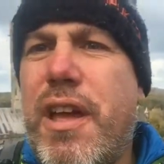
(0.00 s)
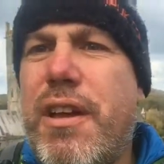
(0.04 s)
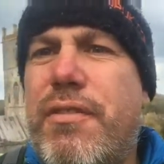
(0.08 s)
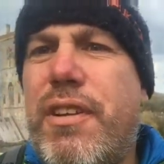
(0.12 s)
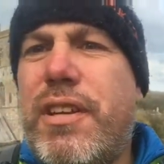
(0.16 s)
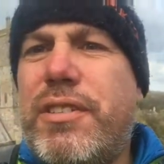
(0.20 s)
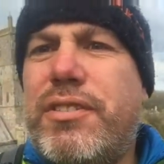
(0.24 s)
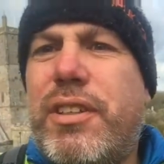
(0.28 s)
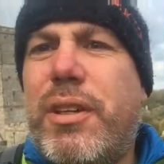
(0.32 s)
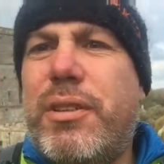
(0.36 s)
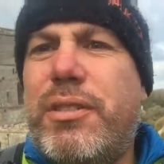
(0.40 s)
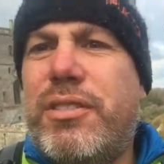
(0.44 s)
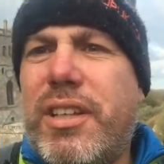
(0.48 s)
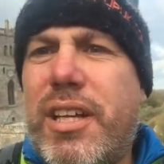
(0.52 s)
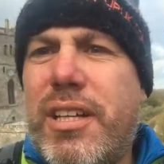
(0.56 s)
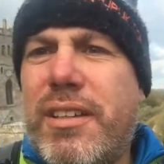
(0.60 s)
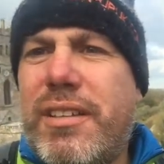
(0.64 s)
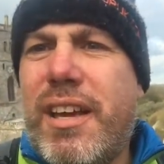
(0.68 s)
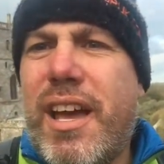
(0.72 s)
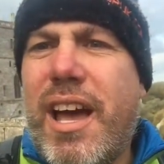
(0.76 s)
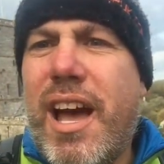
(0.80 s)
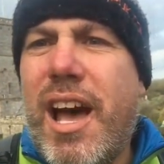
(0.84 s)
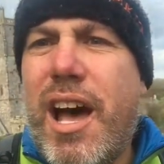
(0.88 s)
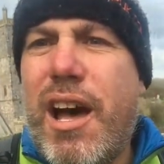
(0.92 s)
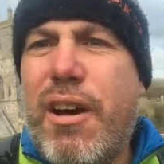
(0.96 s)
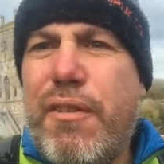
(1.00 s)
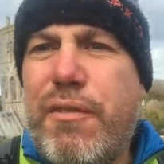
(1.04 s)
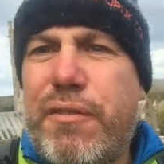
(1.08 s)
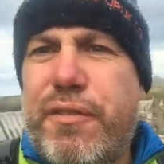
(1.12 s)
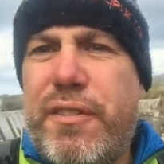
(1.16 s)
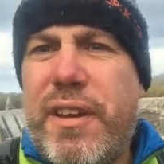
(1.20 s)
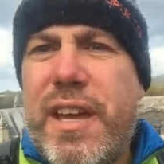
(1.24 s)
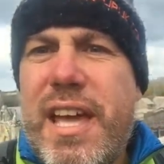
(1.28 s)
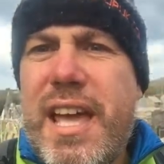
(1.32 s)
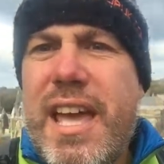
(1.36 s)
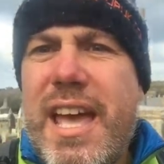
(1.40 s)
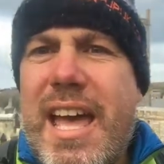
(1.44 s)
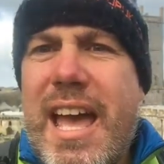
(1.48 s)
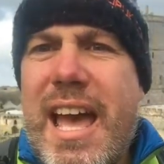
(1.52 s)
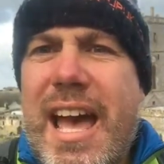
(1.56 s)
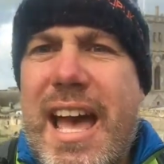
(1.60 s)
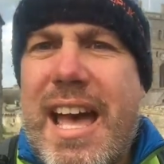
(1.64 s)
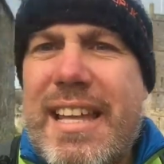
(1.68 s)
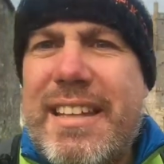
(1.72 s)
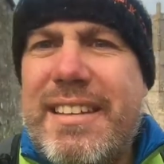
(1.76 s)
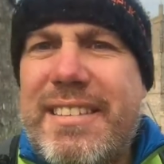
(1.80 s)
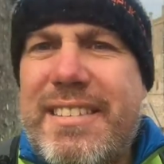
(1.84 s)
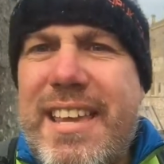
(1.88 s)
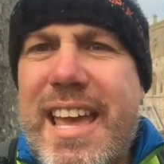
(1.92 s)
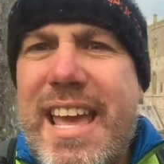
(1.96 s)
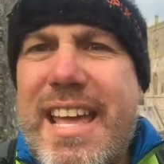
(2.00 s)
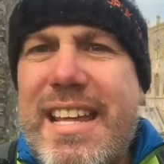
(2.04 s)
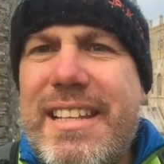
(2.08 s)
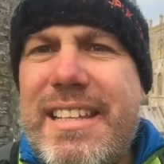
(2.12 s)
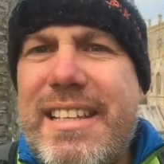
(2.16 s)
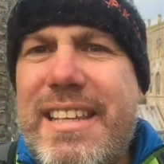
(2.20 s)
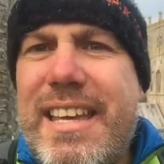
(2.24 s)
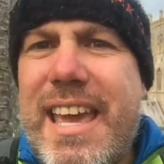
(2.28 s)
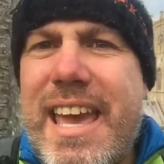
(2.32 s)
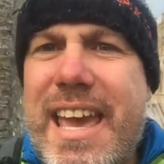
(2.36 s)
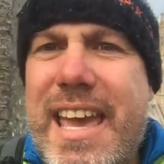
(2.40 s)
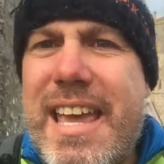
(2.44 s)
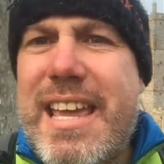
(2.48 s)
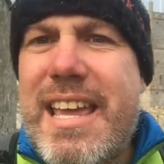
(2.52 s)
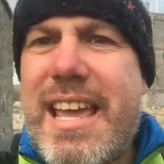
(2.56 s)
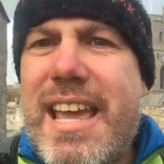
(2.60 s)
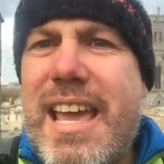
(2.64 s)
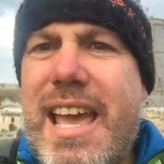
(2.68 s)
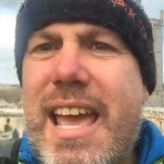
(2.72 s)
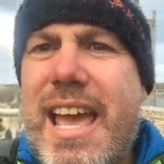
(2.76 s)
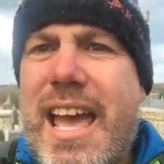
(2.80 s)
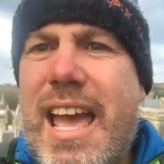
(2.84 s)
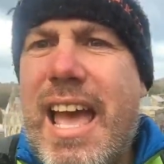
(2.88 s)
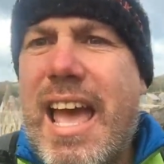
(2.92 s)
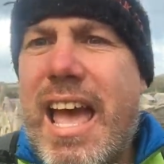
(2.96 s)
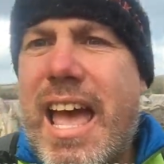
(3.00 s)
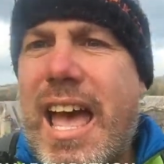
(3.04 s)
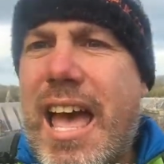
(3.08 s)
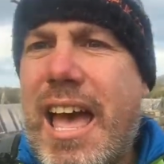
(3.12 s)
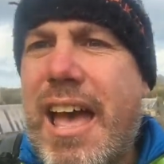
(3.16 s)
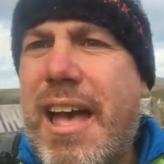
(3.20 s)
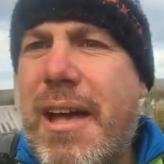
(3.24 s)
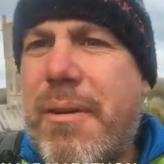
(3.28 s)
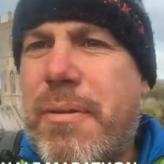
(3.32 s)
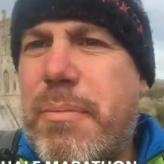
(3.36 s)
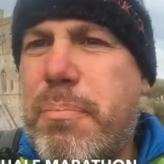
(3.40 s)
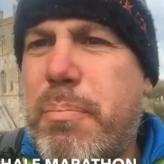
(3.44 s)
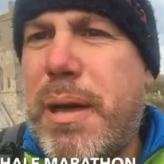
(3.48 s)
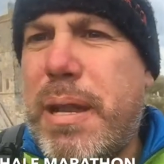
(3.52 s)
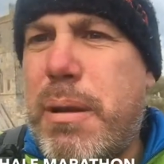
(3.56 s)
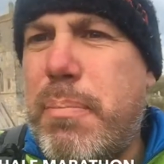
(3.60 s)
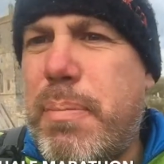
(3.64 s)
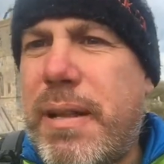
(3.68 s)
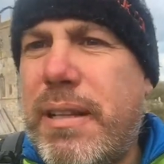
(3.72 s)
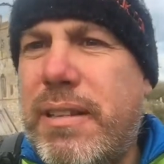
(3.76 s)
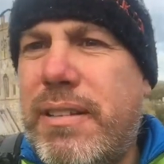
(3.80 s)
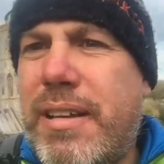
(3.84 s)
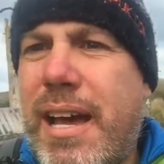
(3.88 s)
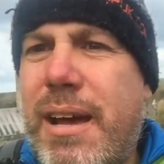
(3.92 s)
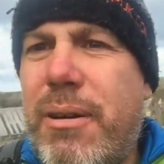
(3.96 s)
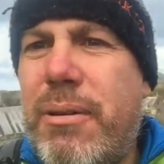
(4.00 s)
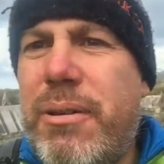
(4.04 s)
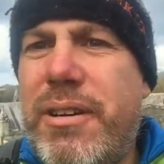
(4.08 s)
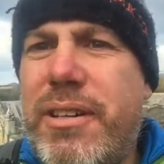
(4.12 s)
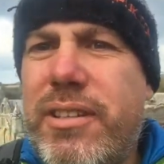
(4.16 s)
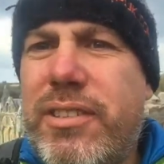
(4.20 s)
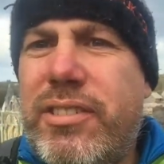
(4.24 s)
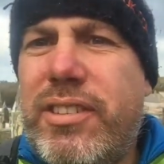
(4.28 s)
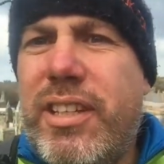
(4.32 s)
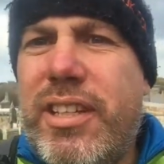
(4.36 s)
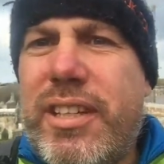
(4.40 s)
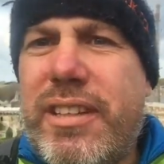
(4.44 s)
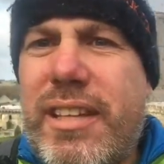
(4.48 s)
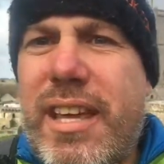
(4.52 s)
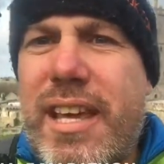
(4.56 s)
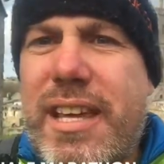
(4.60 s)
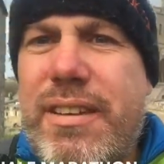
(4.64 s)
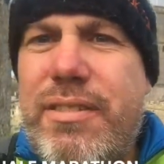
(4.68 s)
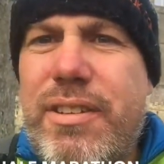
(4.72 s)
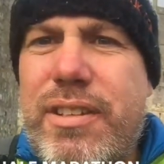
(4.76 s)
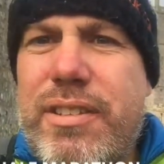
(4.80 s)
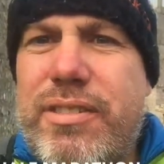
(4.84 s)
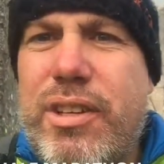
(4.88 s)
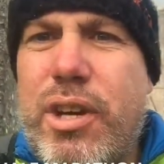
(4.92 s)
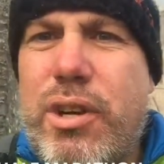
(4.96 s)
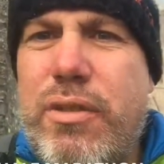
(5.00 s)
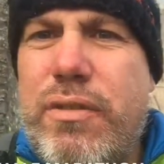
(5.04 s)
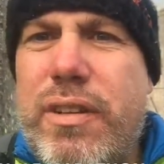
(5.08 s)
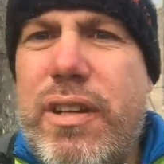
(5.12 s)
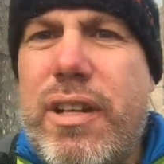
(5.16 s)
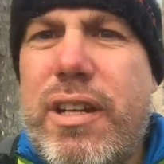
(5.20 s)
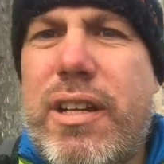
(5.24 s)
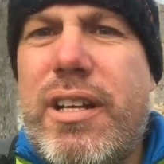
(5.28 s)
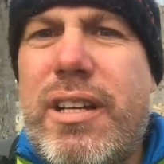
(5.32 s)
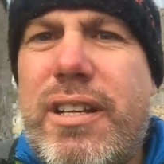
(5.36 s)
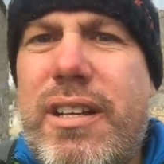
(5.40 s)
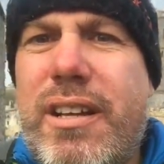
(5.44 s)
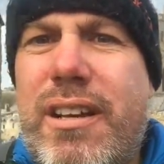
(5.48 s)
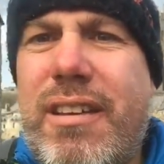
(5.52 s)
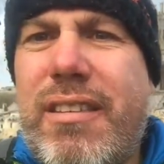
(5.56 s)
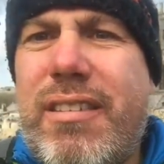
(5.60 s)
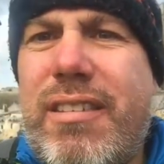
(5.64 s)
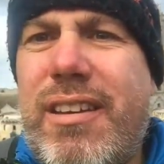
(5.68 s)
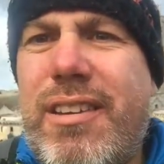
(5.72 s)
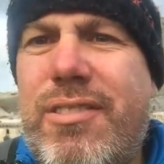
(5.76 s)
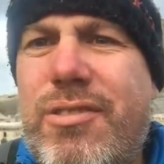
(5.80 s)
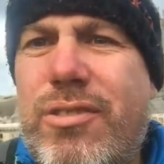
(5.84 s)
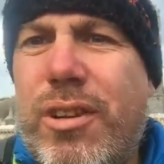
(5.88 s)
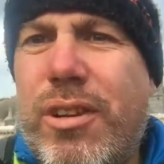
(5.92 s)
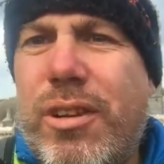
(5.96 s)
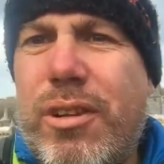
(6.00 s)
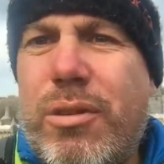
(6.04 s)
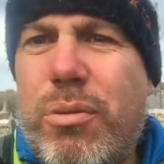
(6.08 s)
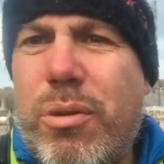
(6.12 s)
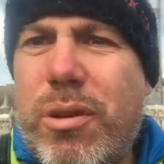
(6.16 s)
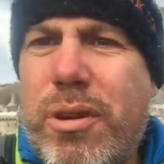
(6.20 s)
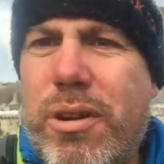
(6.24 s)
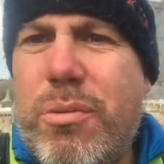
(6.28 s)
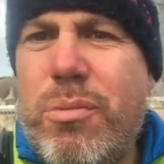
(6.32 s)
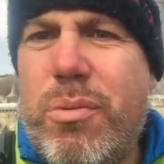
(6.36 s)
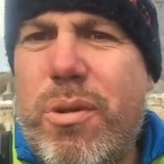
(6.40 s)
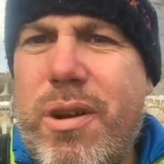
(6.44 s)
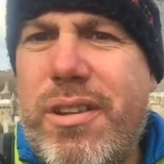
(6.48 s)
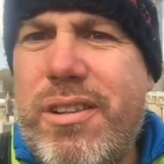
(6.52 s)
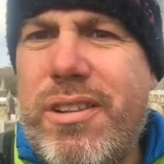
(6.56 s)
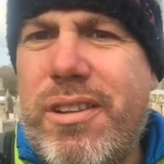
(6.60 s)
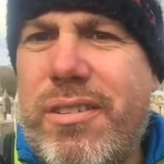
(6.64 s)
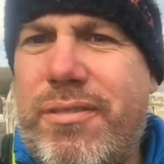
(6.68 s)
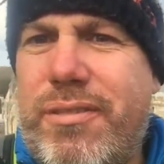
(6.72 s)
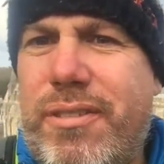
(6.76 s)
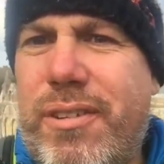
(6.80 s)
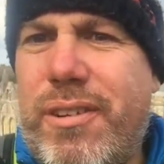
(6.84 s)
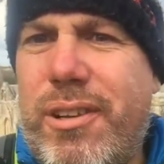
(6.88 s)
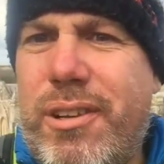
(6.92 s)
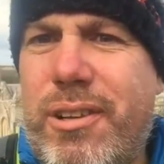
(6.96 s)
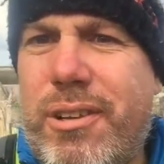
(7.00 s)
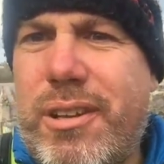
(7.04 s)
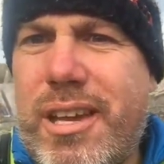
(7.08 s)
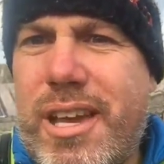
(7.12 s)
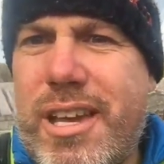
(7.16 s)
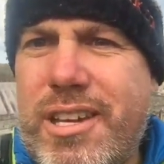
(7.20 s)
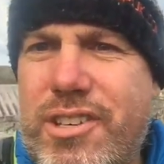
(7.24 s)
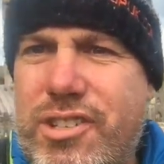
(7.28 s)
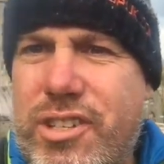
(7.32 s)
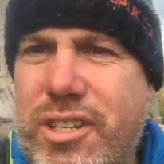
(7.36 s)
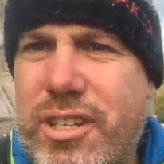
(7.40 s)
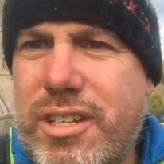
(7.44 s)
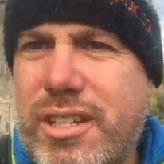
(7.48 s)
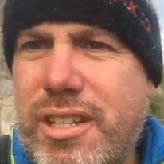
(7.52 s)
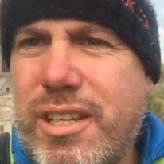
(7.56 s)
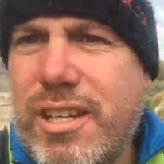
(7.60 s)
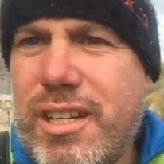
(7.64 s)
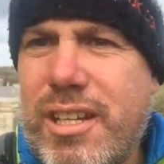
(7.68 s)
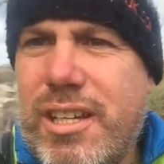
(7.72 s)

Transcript: Ras Dewi Sant half and 10k by the bell tower in St David's, overlooking the cathedral. What a wonderful location.